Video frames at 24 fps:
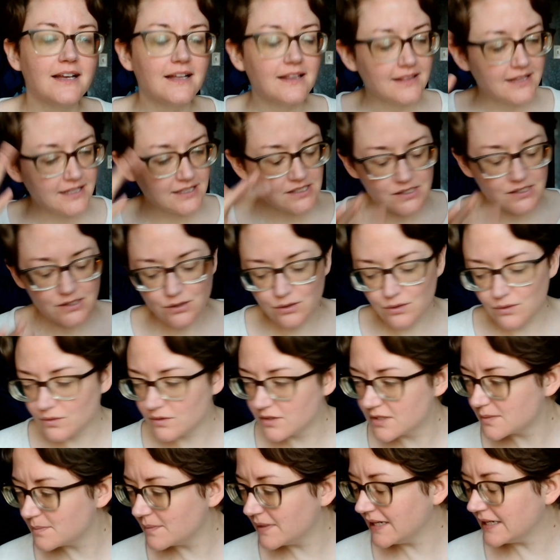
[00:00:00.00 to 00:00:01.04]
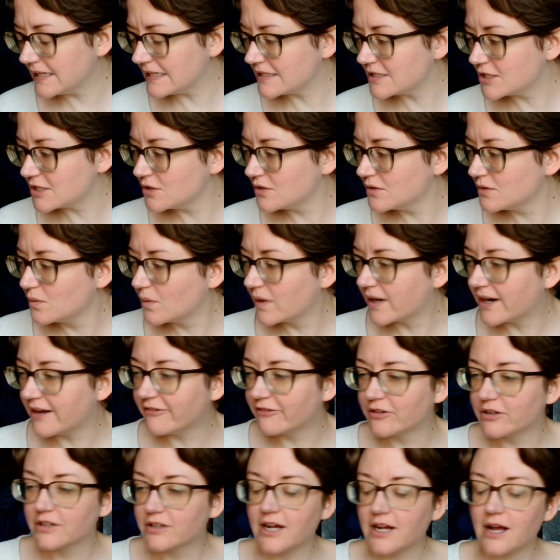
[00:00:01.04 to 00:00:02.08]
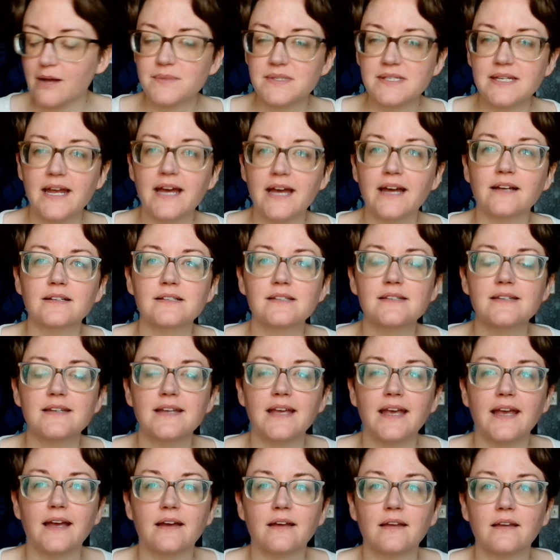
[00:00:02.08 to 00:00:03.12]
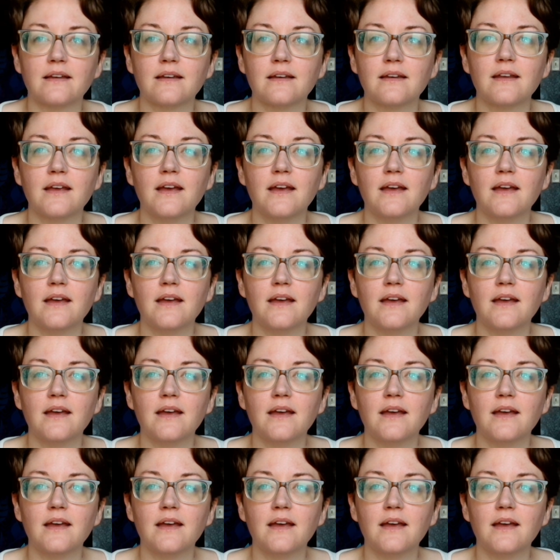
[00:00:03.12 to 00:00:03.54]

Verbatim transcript: that soothes me into whatever comes next. And